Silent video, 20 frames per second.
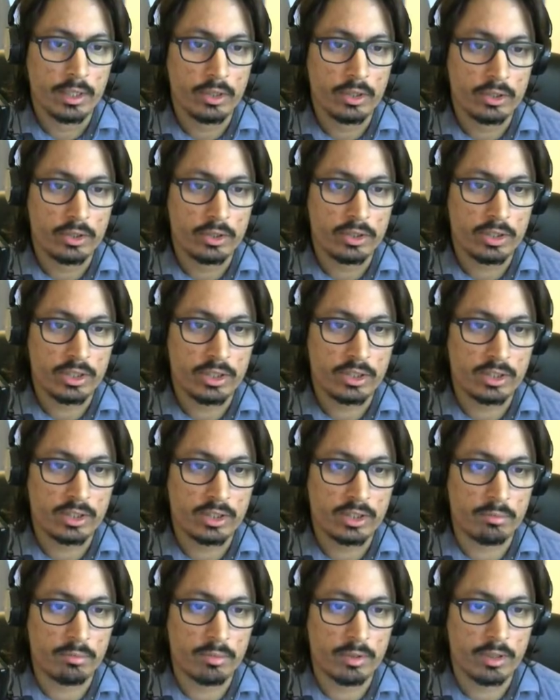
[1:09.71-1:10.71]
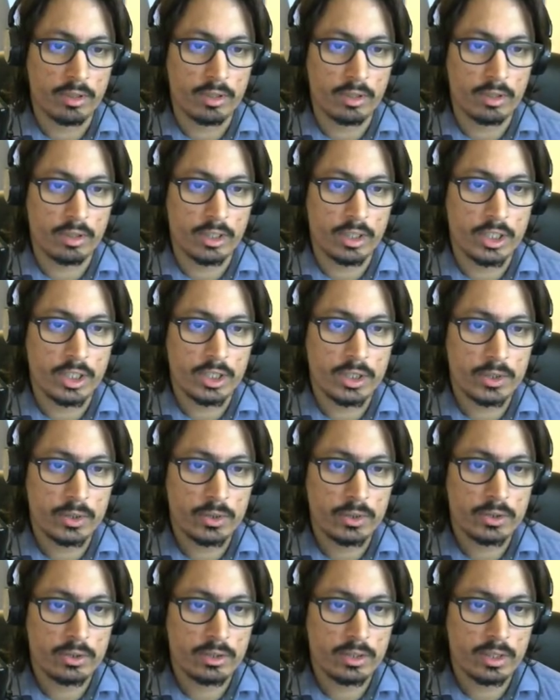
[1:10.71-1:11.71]
you see some uh,
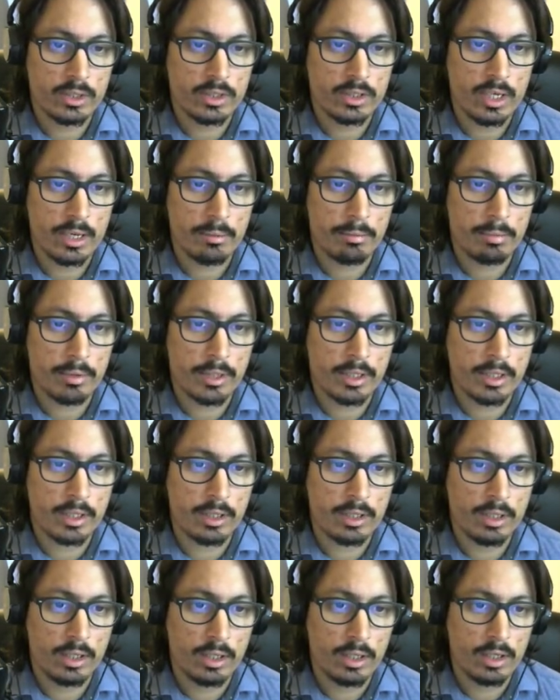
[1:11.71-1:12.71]
issues that's happening